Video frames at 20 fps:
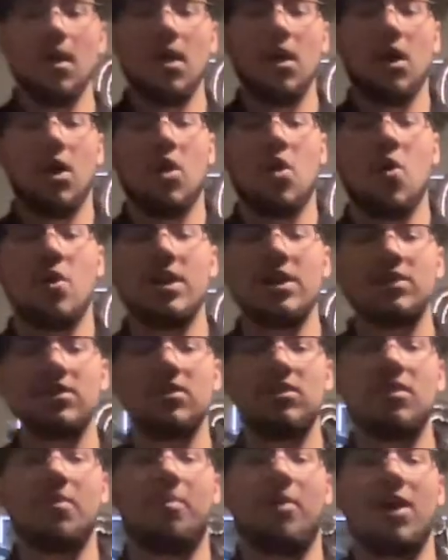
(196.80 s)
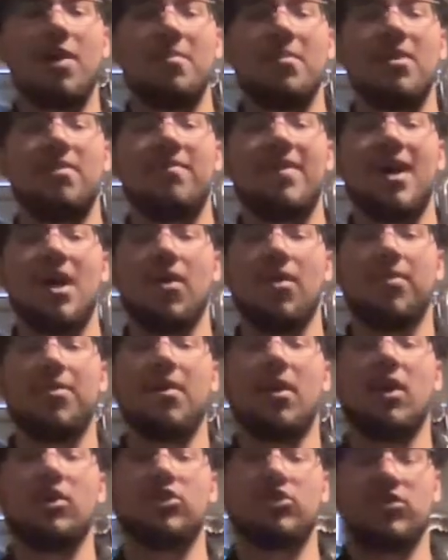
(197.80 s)
According to the Department of Health
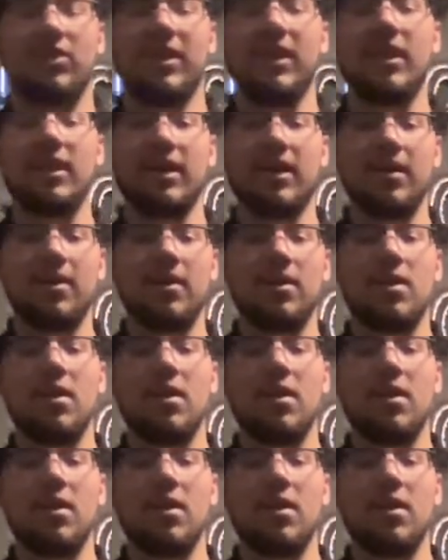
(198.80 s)
Australia,